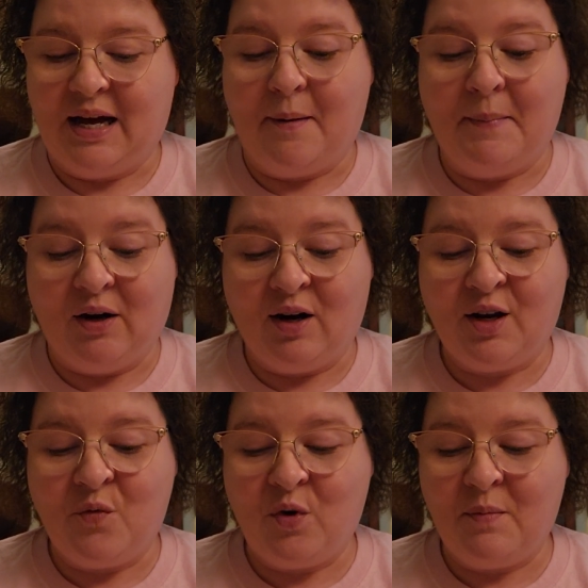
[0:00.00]

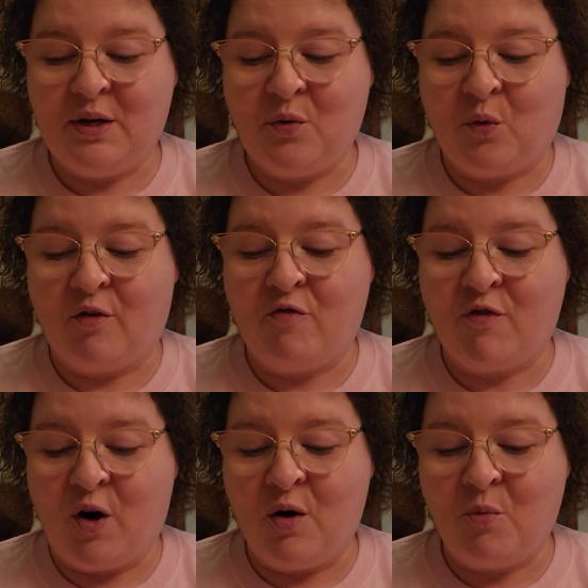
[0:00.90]
American women were
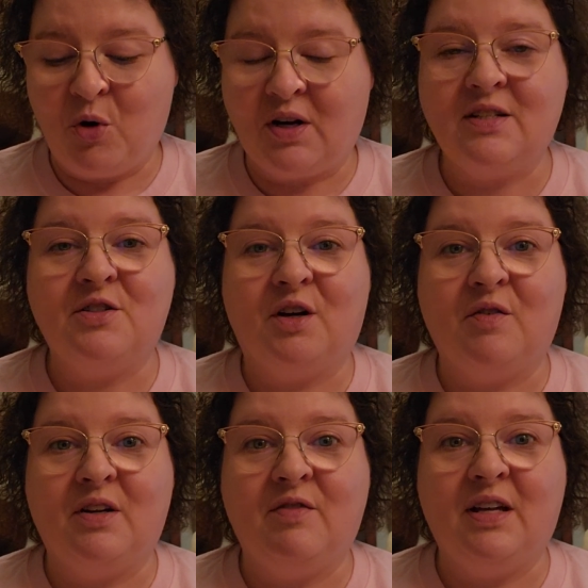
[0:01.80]
far more
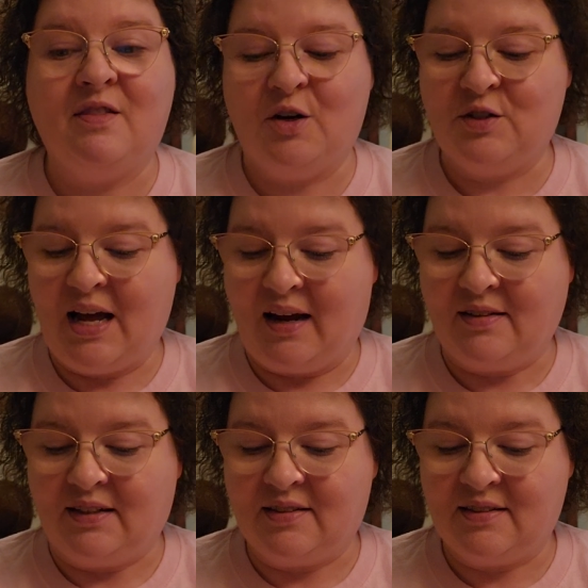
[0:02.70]
conservative in their
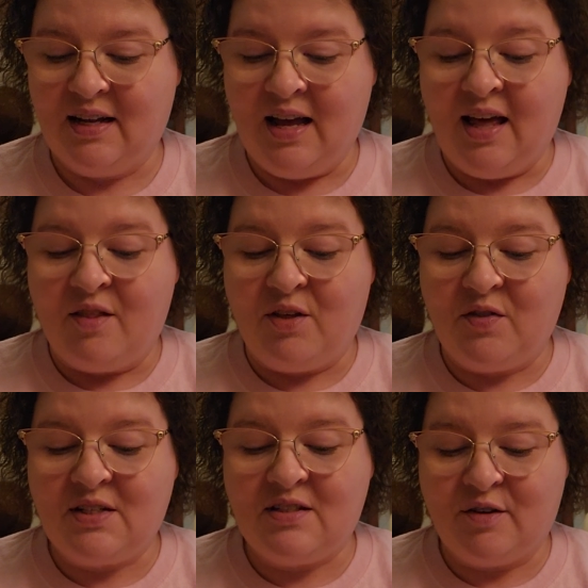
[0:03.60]
tactics
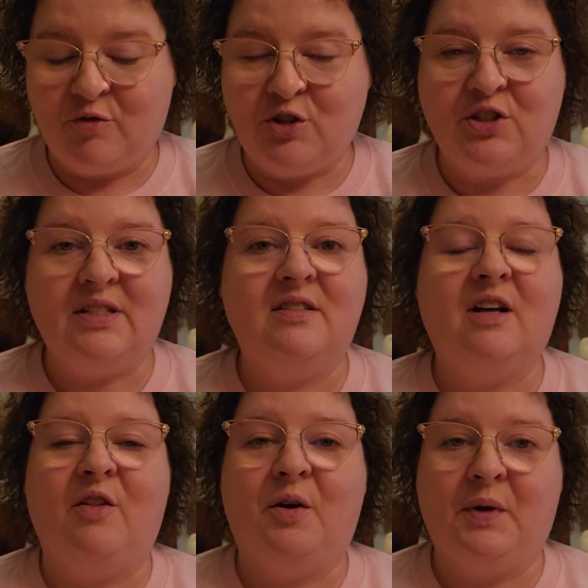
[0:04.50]
than the suffragists,
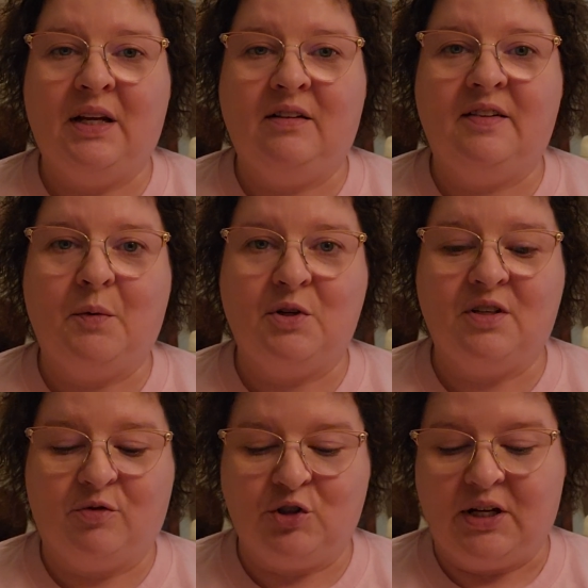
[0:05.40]
although in England they were
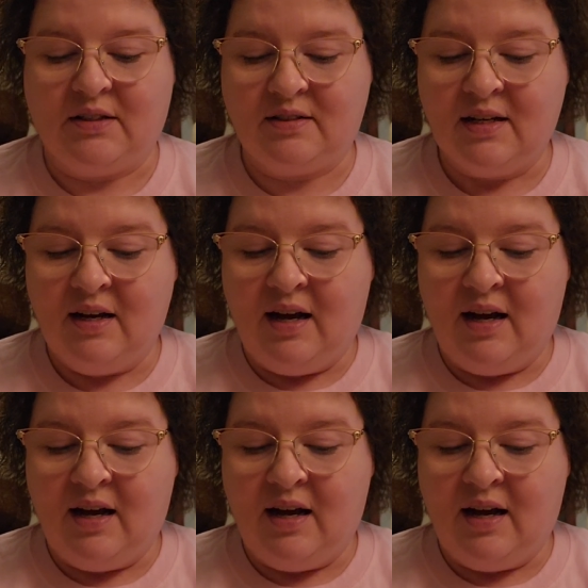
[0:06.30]
suffragettes,